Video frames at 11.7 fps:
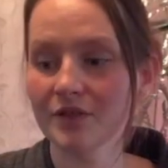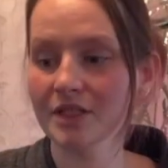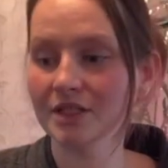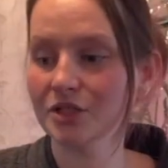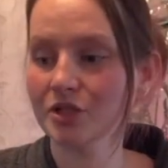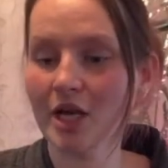
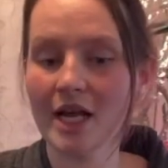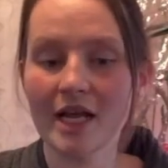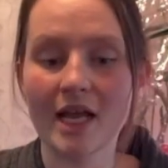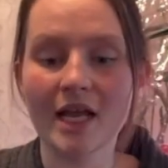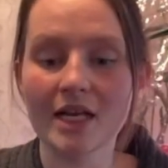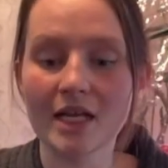this tray,
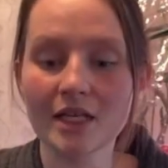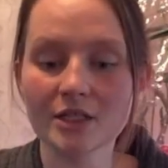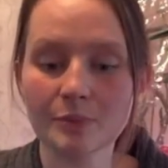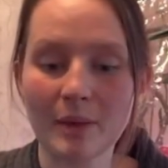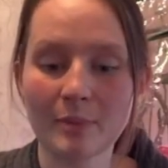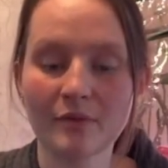and
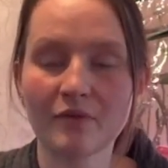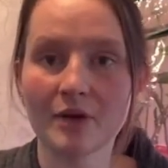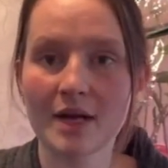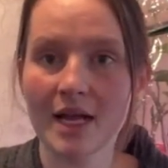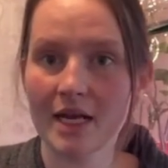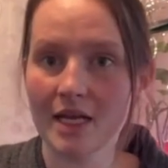each pepper
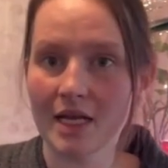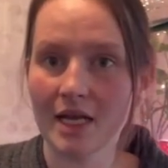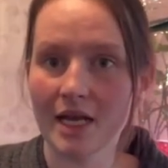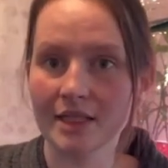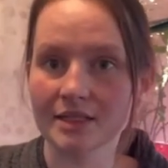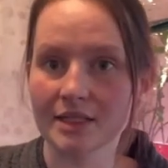variety
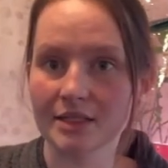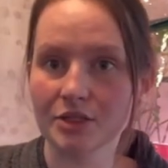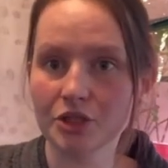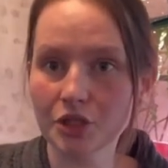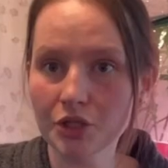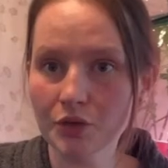I did
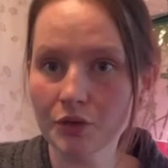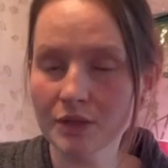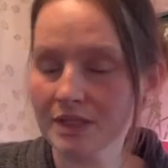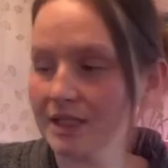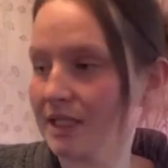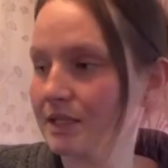2
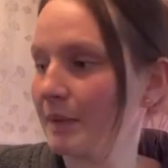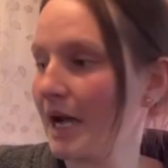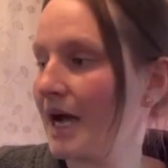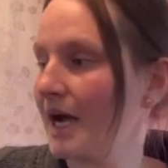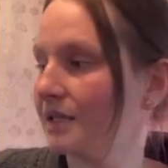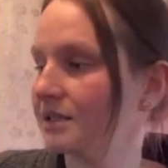
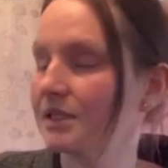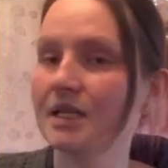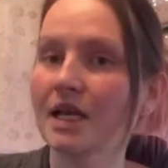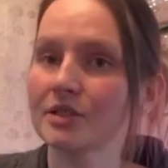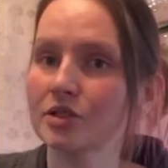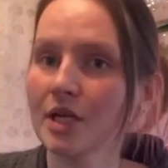6-packs. The
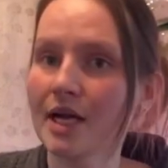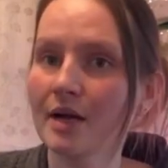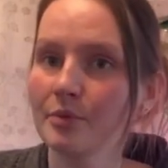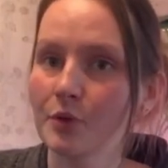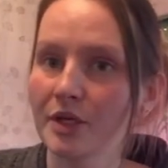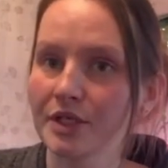next tray
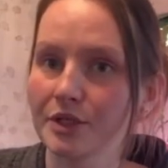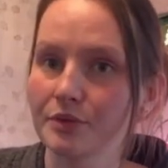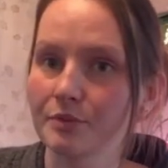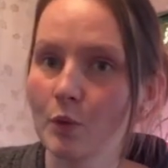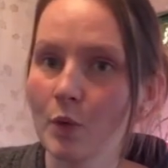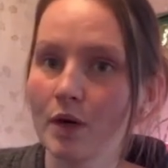I'm going to do
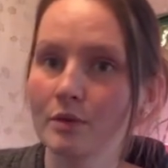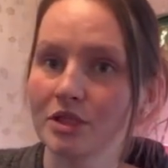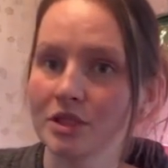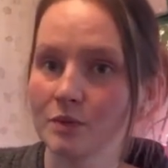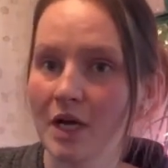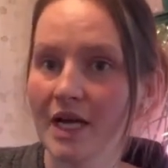more, which
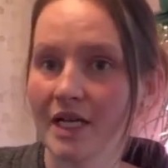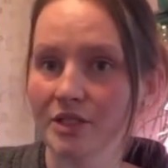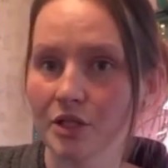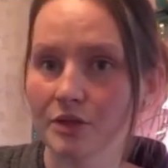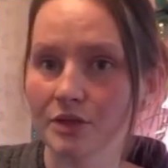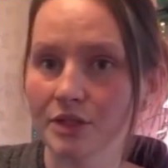is why I
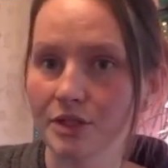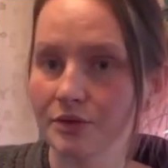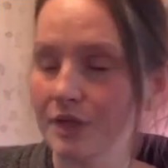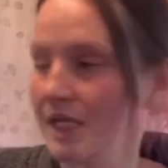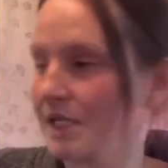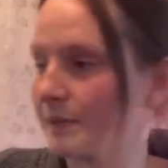chose to do these